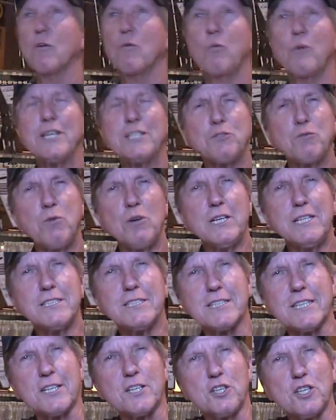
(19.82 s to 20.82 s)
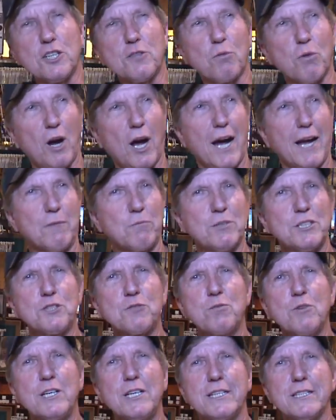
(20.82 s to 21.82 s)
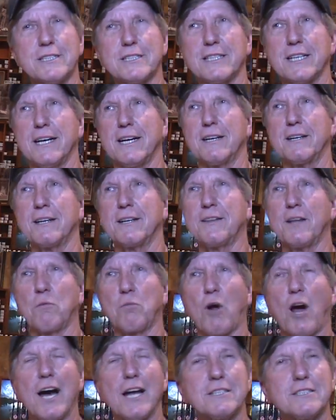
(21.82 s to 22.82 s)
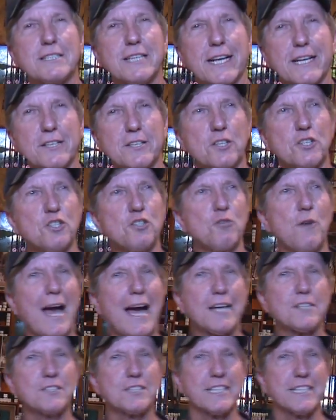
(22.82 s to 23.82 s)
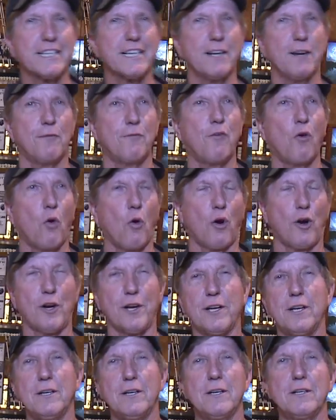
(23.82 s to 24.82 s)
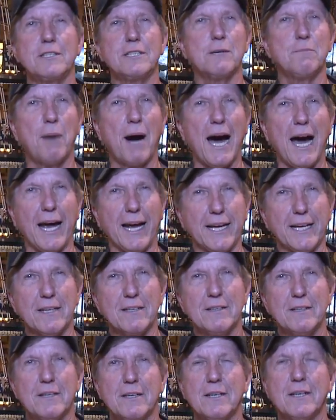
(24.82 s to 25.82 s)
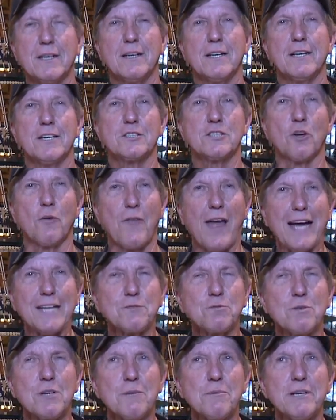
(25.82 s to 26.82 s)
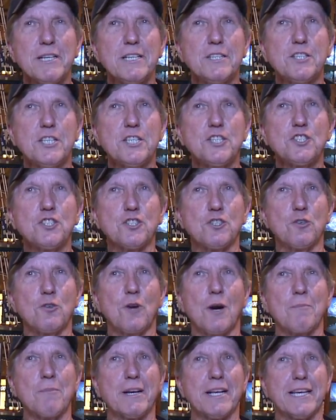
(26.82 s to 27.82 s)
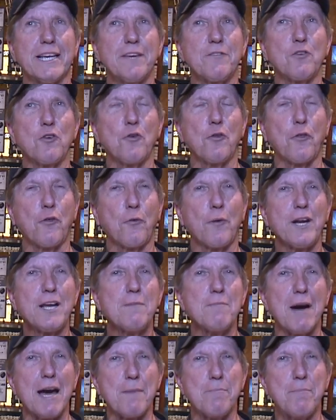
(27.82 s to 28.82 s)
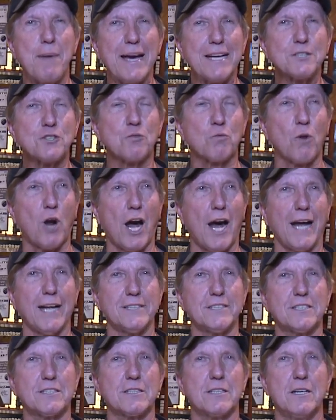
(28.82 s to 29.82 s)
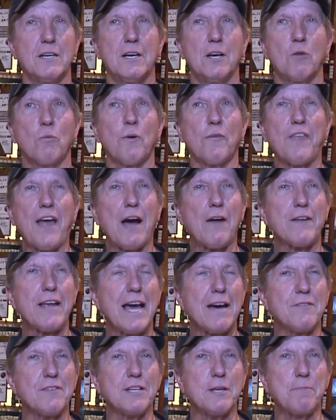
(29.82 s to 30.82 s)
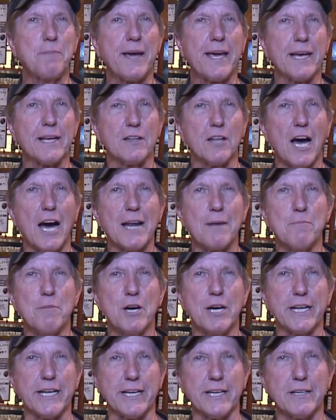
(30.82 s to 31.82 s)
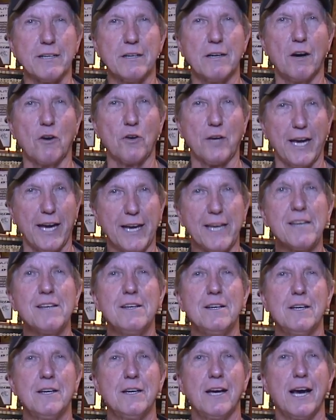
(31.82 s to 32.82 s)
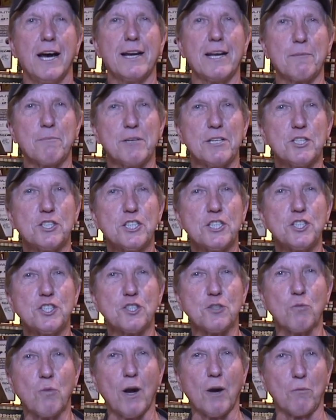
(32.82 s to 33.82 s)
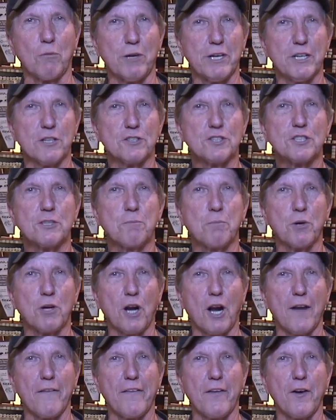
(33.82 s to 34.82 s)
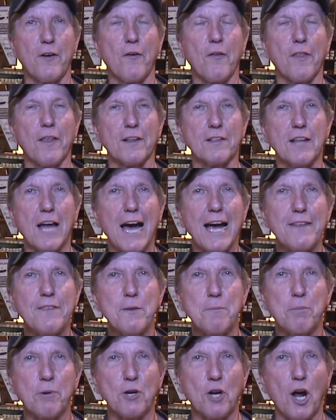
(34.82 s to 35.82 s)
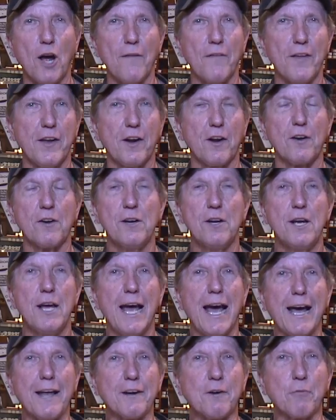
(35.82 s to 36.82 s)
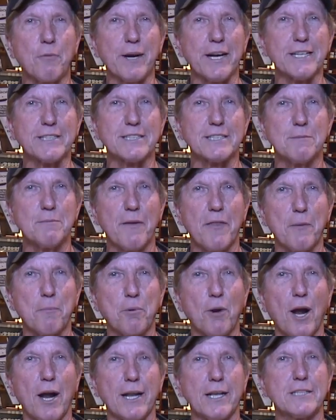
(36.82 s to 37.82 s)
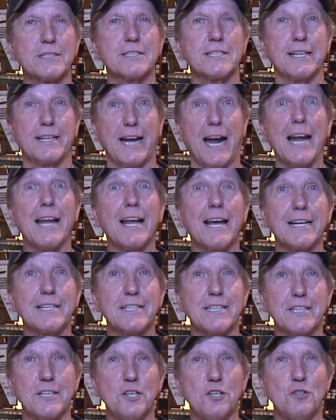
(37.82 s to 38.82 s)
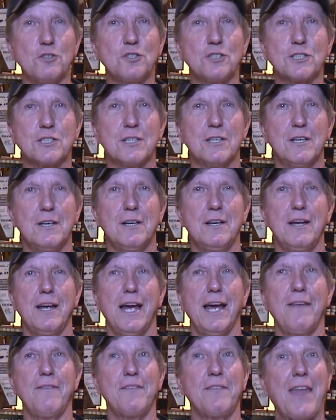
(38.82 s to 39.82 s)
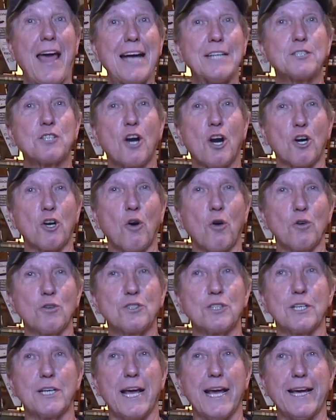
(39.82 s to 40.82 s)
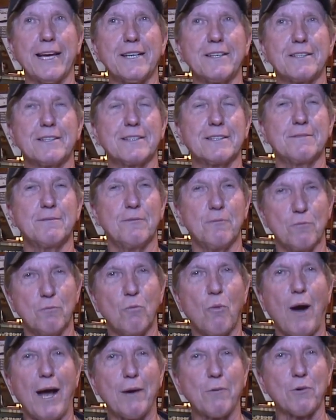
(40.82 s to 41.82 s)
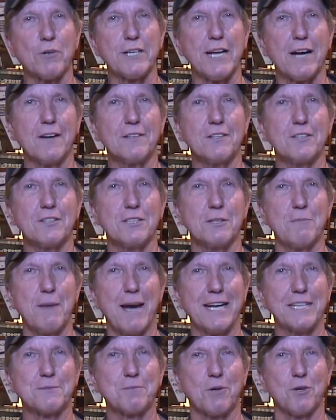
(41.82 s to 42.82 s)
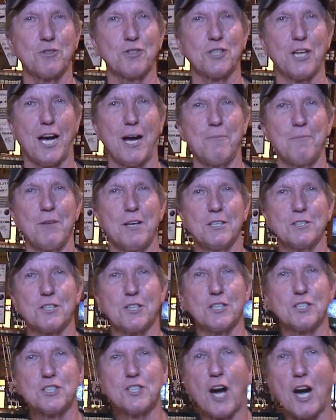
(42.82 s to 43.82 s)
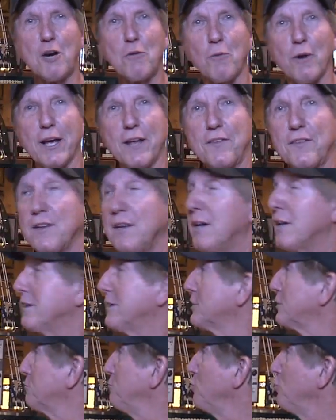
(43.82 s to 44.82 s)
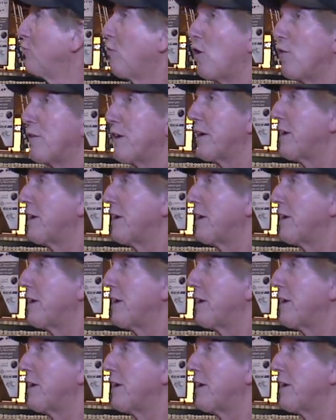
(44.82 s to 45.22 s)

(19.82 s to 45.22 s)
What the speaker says: which one is the good rod? Which one is the rods that you actually can afford to buy? So that's what I'm going to teach you. I'm going to give you three of my best rods without having to pay a lot of money, okay? And I'm going to teach you what reels to put on there, the line to put on there, how to rig some of the products that I like to use. And that's our goal today, why we're down here at the Bass Pro Shop. So to start with, let's move over